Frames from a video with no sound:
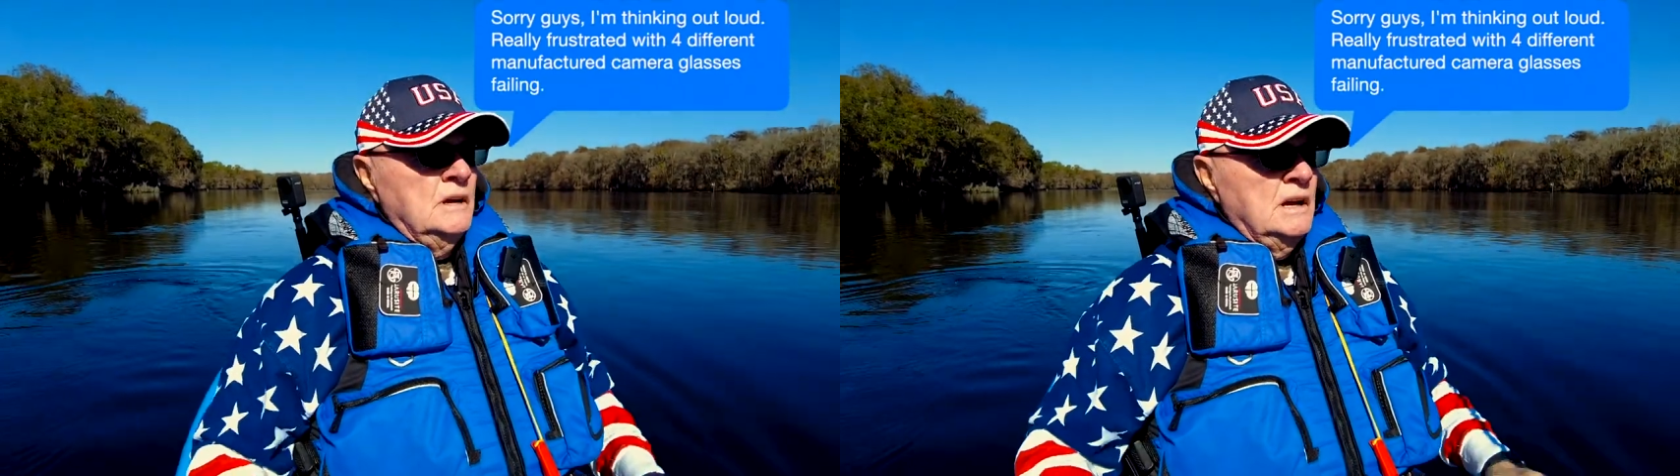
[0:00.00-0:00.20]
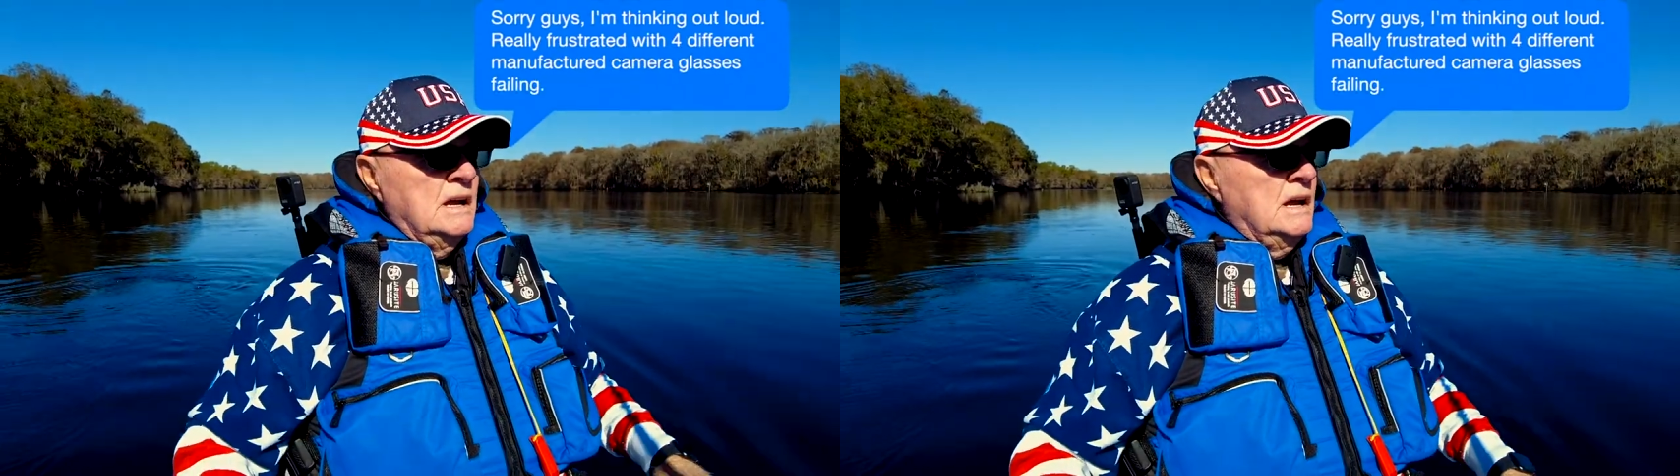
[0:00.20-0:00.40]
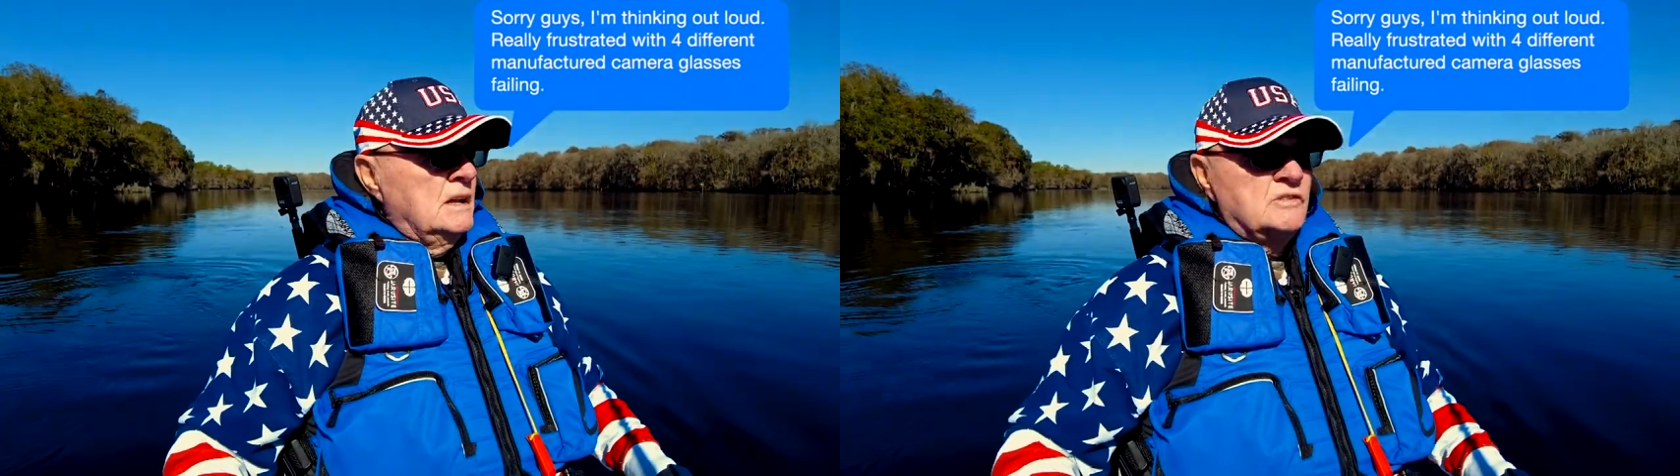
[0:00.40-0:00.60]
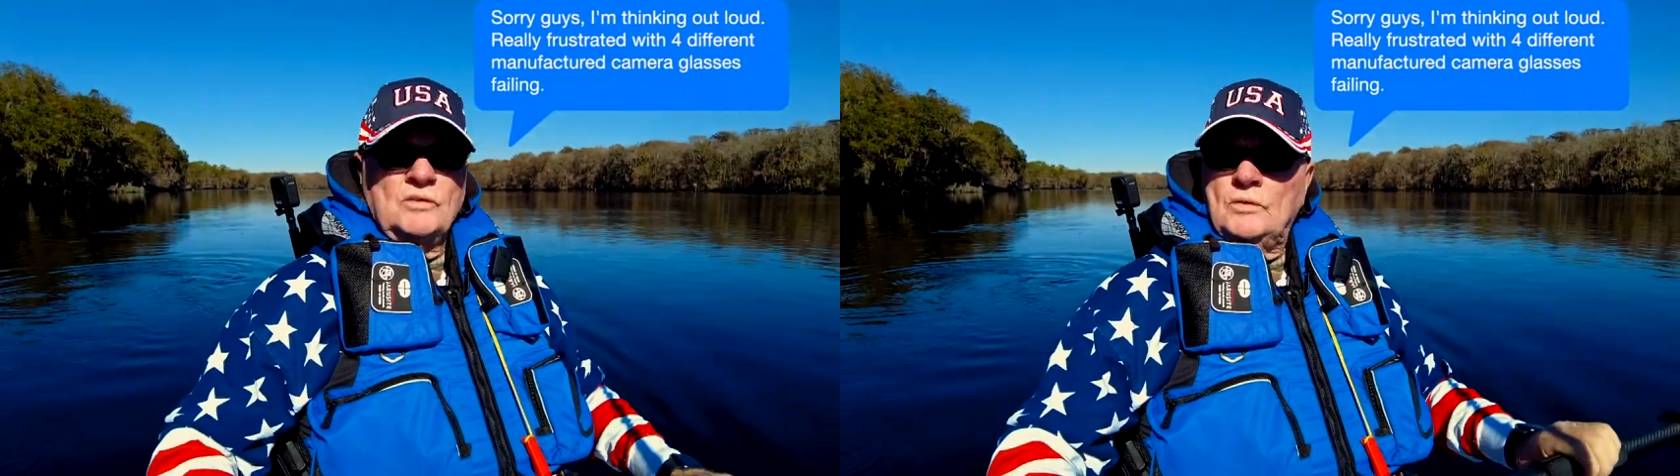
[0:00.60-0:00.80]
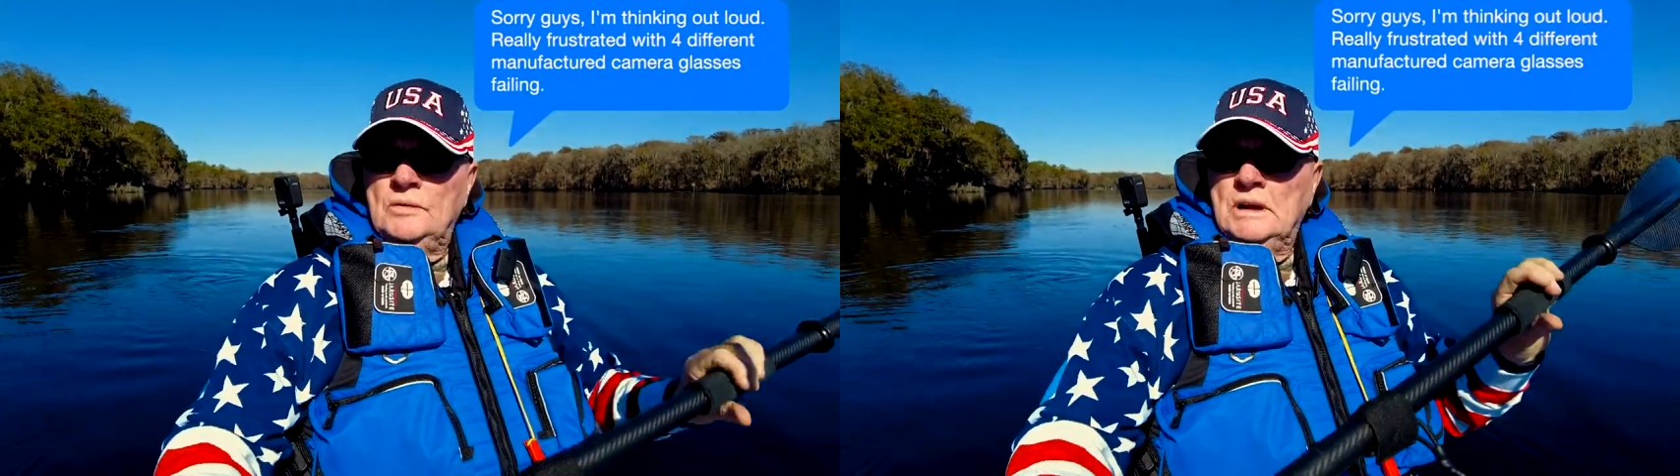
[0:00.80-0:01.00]
And
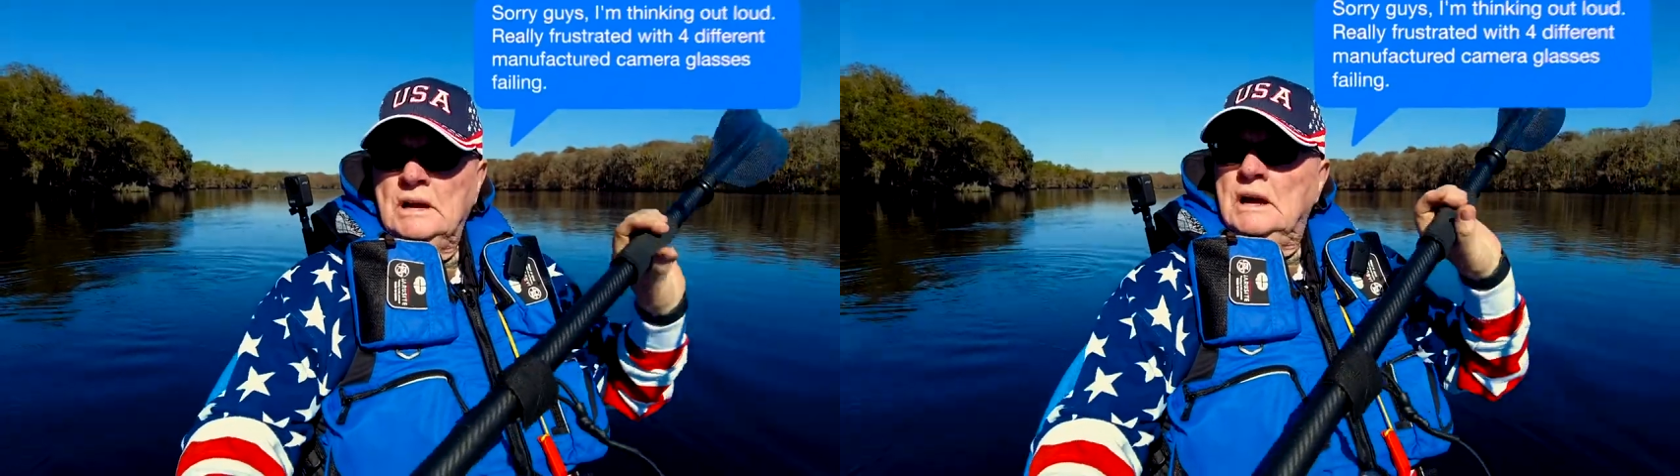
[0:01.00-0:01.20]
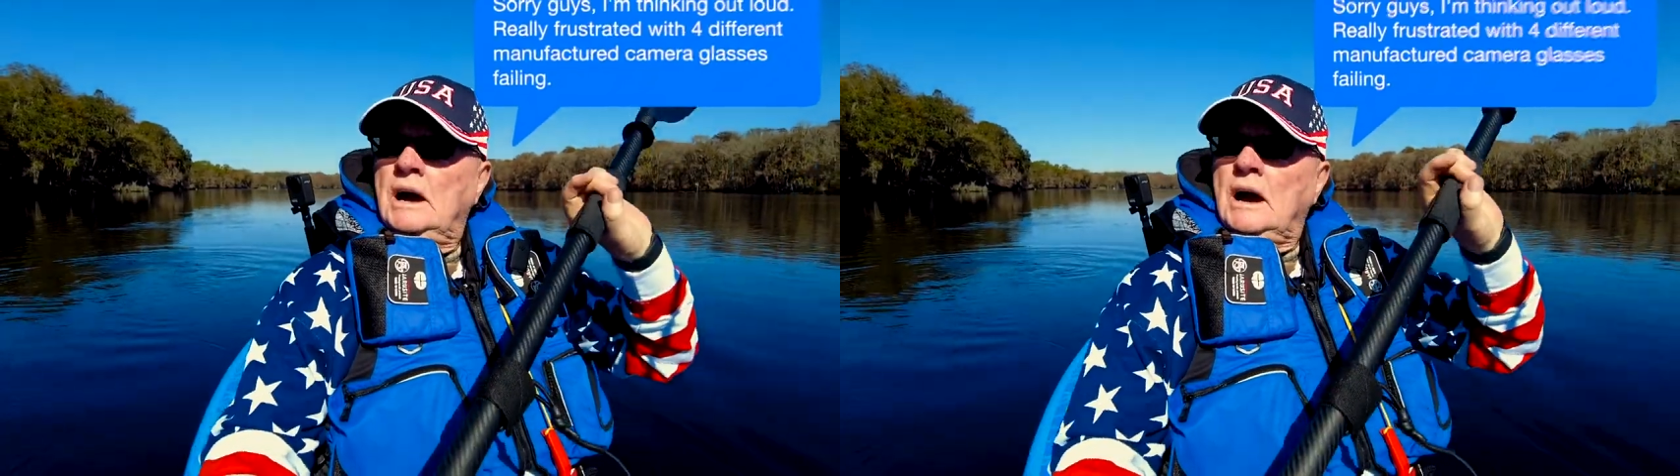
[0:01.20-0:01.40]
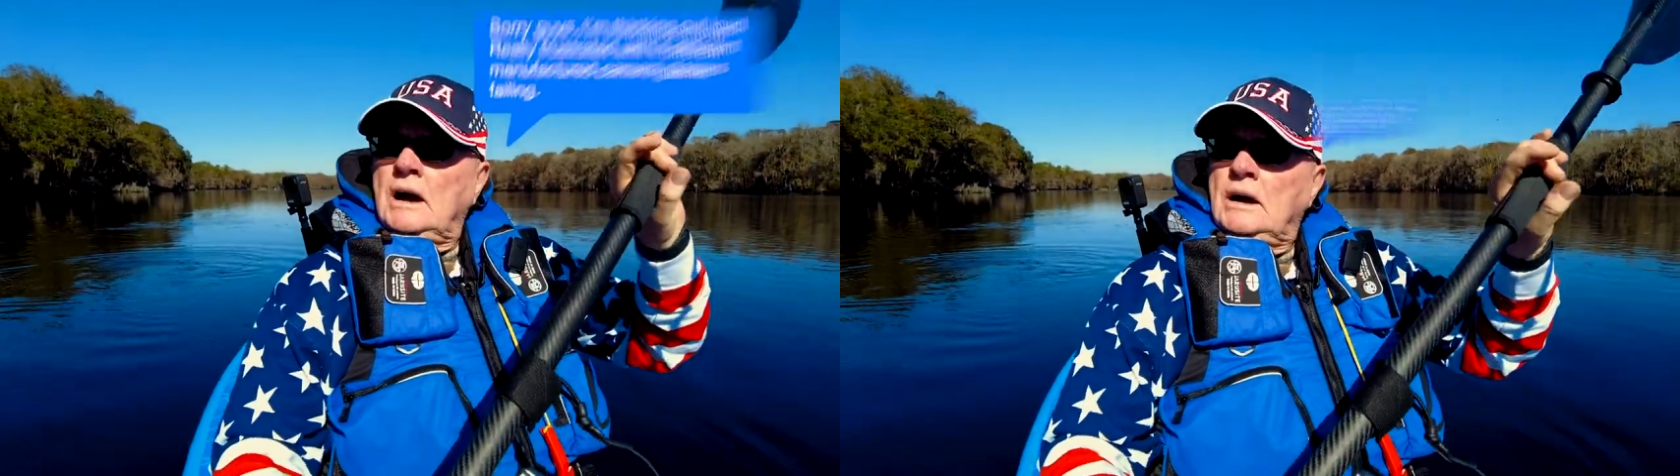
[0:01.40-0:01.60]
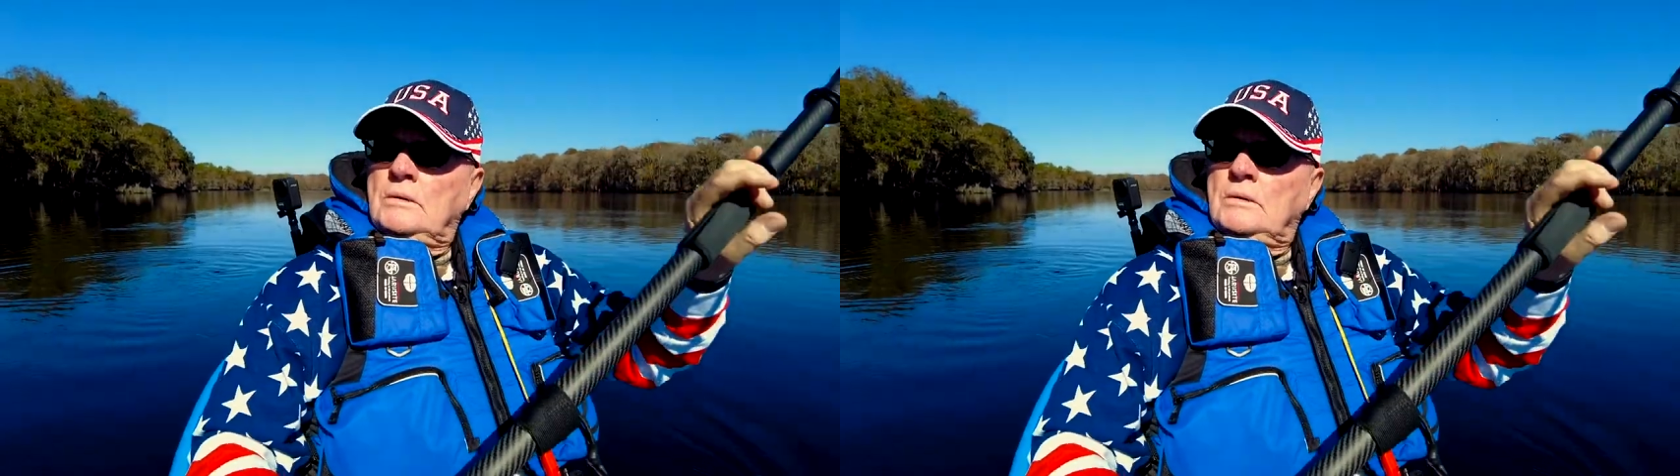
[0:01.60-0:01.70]
so uh,